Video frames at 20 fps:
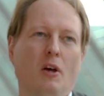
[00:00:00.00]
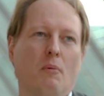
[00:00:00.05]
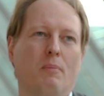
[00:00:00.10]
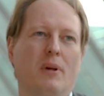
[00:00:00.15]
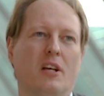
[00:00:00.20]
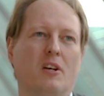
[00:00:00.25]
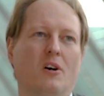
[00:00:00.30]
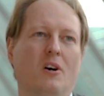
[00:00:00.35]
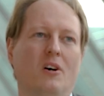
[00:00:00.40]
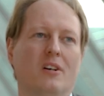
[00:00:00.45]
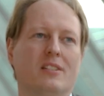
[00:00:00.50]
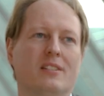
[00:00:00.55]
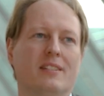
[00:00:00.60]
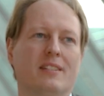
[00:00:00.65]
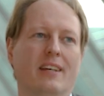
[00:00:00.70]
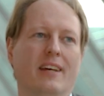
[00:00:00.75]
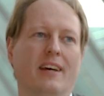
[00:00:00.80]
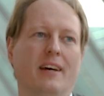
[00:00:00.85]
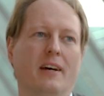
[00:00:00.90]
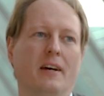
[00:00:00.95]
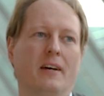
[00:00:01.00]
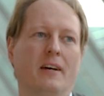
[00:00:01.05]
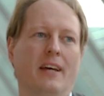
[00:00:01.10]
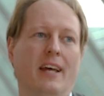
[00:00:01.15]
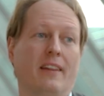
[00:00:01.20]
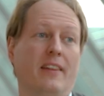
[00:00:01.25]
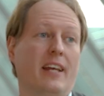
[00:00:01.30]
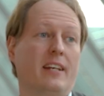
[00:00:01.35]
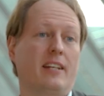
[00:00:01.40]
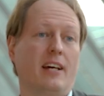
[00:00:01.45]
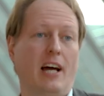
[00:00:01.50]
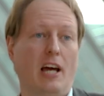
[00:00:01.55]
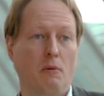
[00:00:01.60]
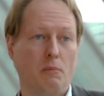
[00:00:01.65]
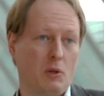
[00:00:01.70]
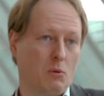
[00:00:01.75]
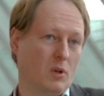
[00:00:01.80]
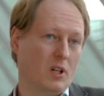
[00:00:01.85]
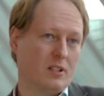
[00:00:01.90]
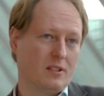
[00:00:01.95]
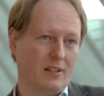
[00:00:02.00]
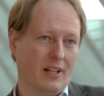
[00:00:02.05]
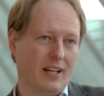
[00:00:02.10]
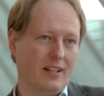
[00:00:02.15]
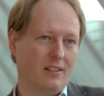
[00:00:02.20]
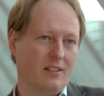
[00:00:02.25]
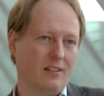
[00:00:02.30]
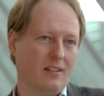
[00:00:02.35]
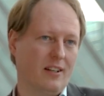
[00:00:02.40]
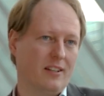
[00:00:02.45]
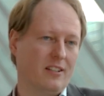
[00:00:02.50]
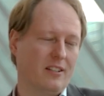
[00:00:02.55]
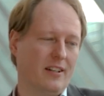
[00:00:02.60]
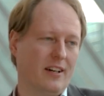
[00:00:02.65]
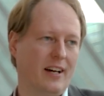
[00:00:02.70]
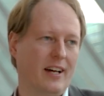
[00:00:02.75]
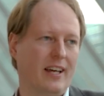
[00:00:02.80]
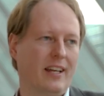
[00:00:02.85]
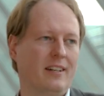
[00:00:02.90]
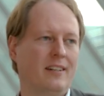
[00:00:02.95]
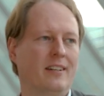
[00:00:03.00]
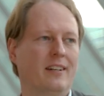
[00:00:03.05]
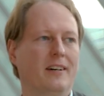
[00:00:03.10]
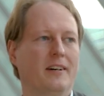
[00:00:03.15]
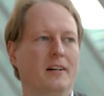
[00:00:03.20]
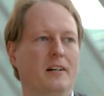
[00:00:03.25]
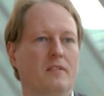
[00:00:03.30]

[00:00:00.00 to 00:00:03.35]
Because at that time, it was 1999,